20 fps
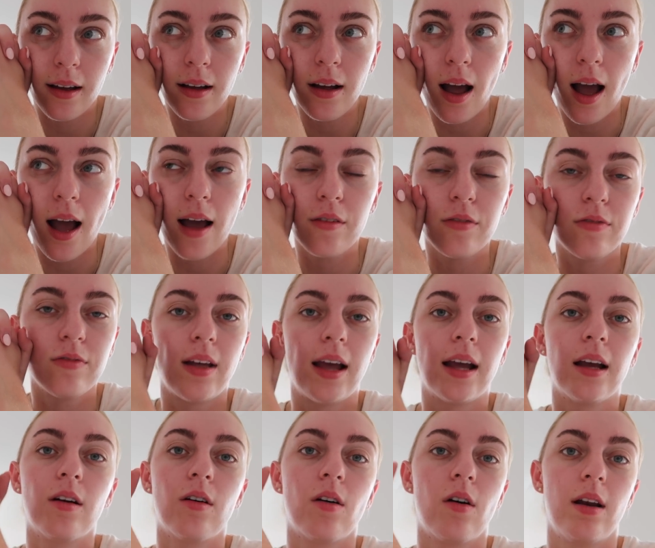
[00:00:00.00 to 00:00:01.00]
I've
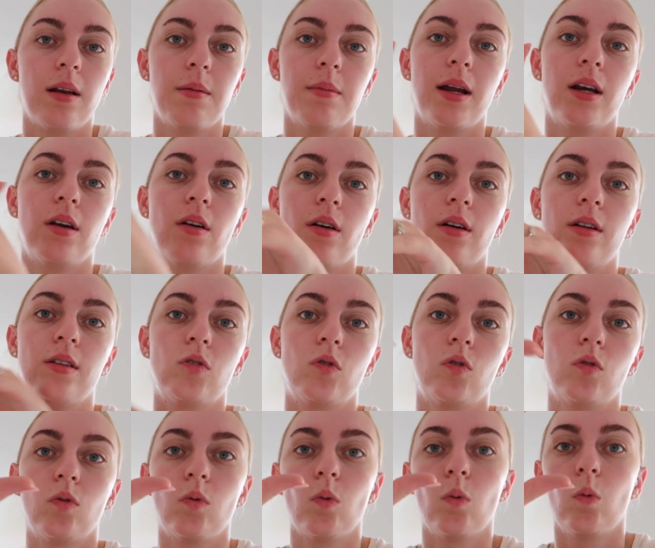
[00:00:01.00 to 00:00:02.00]
like got in my
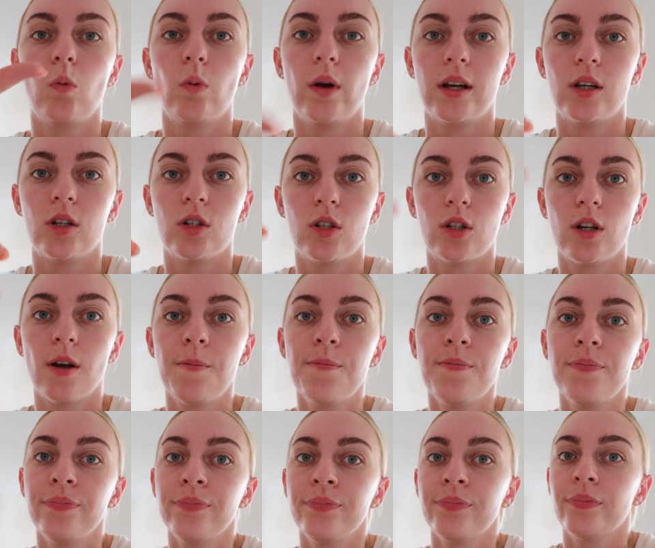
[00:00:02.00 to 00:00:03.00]
notes which
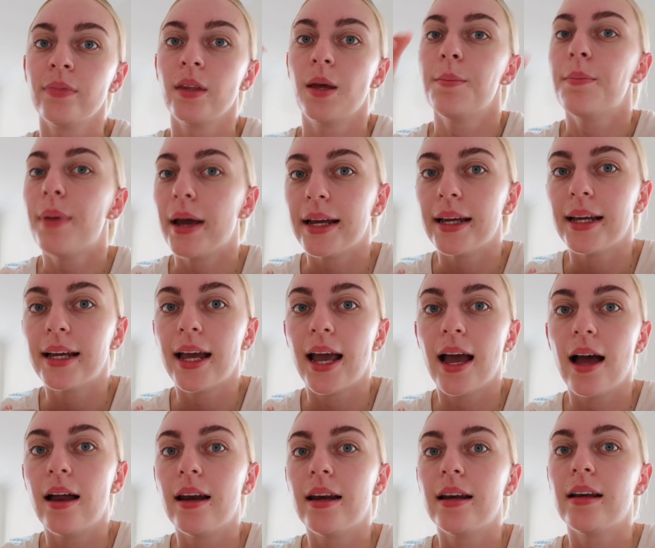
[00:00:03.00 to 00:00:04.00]
bank
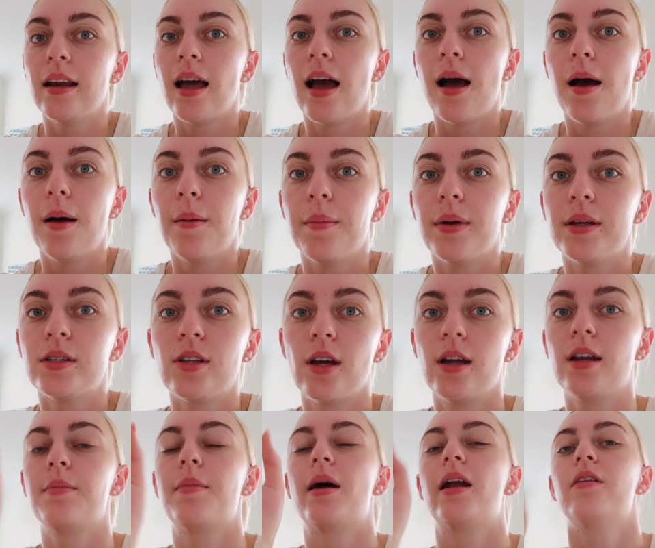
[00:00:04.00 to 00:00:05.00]
account a
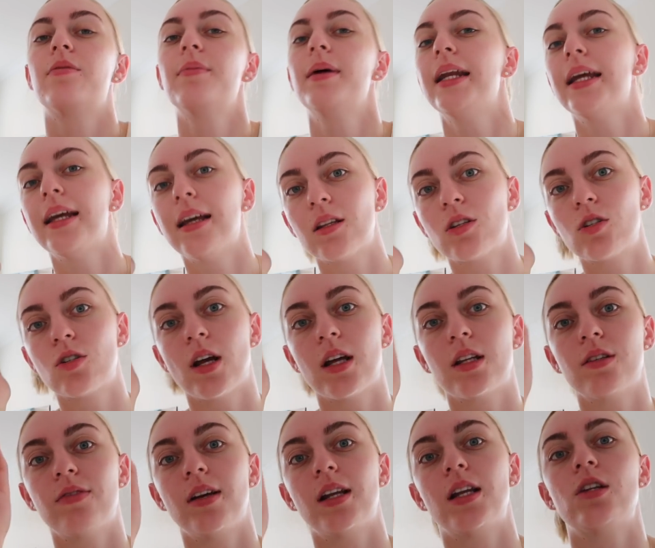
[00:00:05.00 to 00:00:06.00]
certain amount of money gets
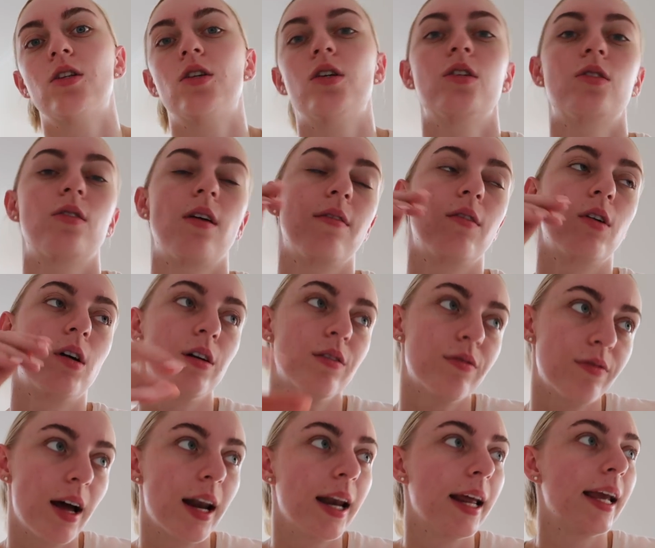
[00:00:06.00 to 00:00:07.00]
transferred into. So I've got a
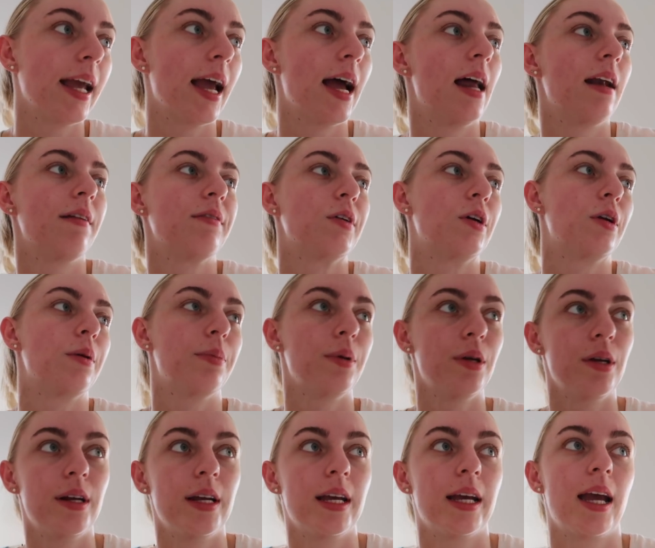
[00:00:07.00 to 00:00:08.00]
fun account, I've got a
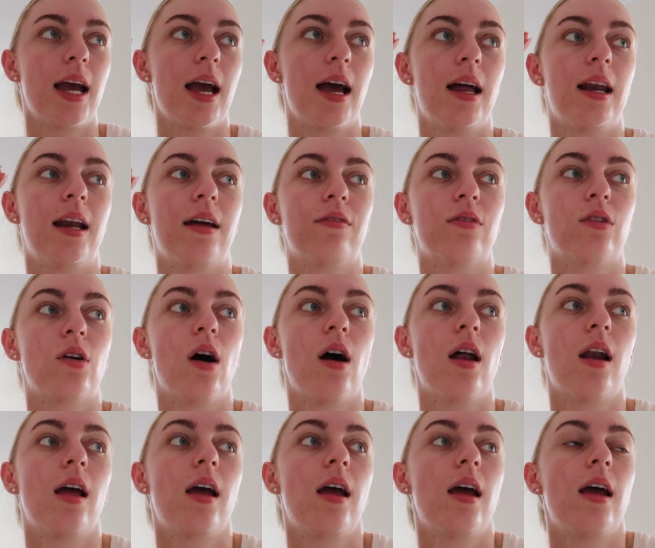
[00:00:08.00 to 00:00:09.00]
beauty account, I've
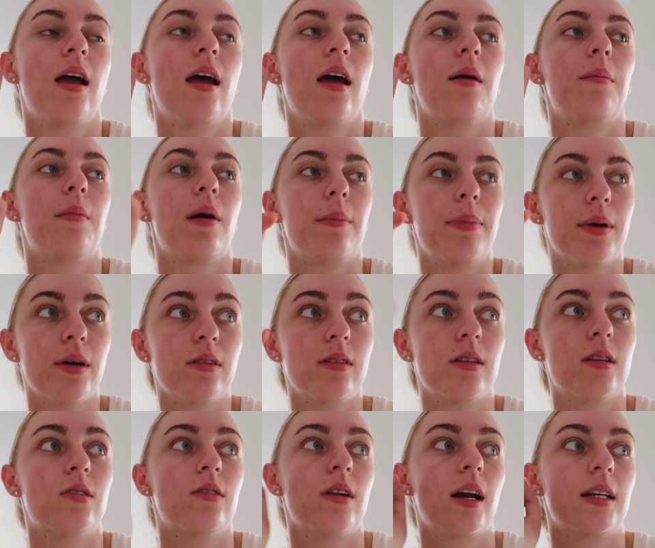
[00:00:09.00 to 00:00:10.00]
got my bills
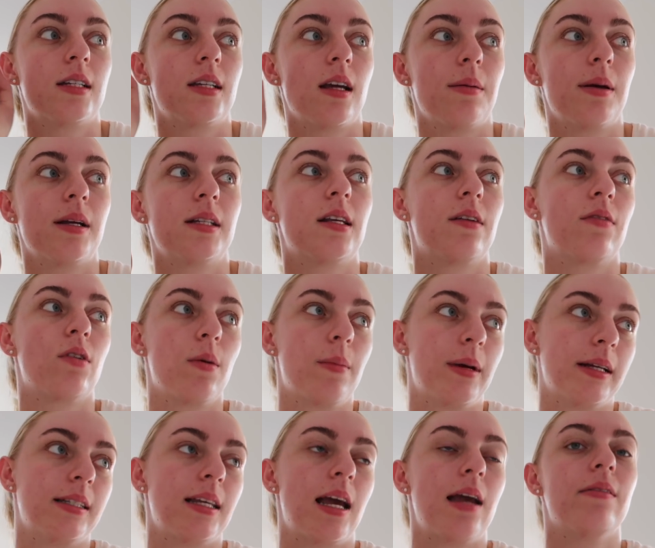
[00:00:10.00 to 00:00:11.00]
and direct debits, I've got
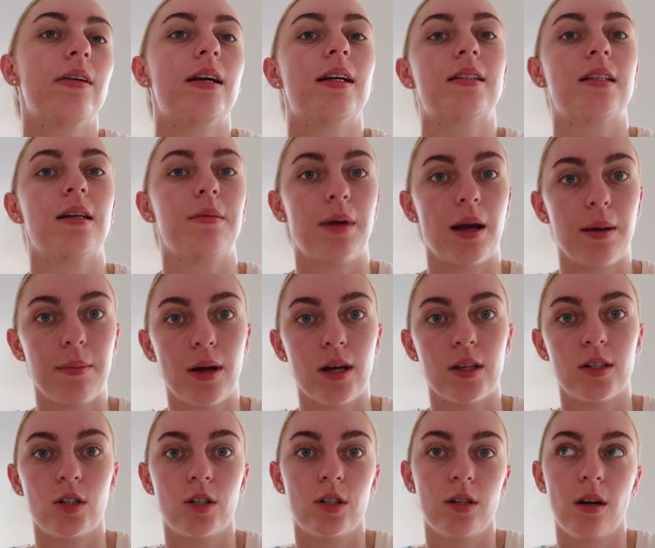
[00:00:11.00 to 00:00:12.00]
my savings and my
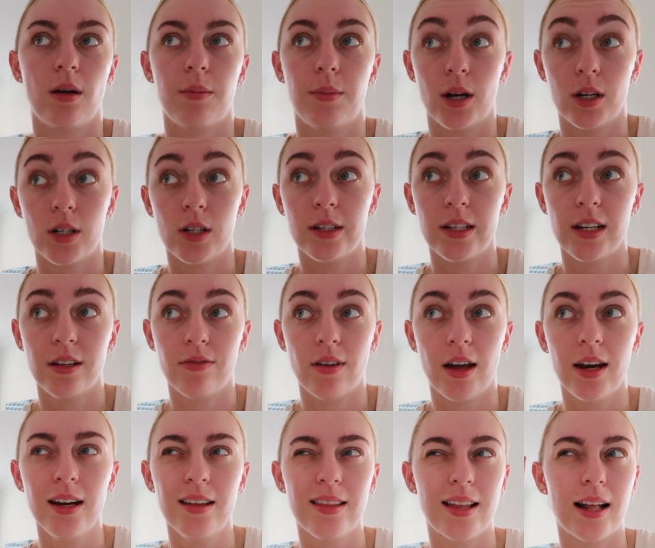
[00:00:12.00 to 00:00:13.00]
emergency
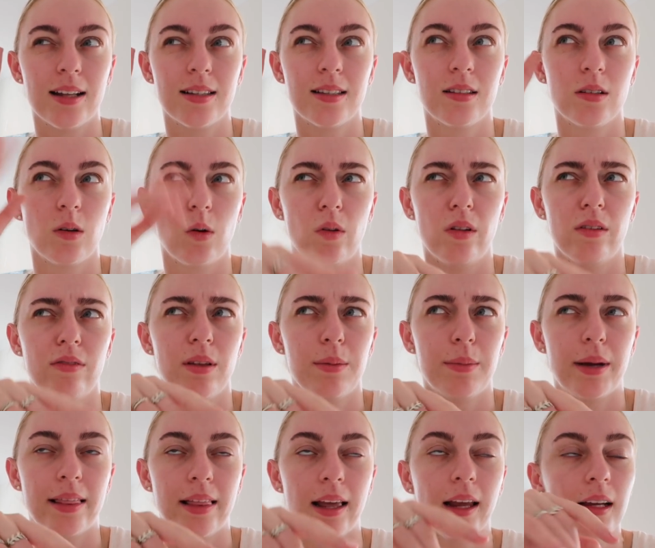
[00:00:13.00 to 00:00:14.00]
fund, and that's all of
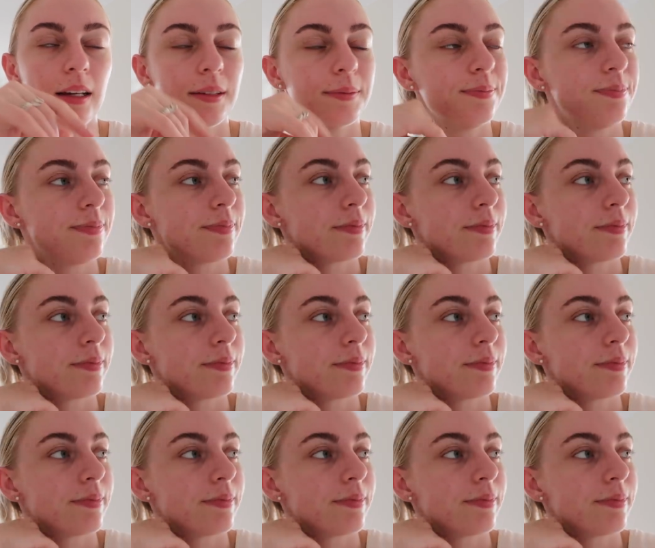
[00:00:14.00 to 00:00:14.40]
them, I think.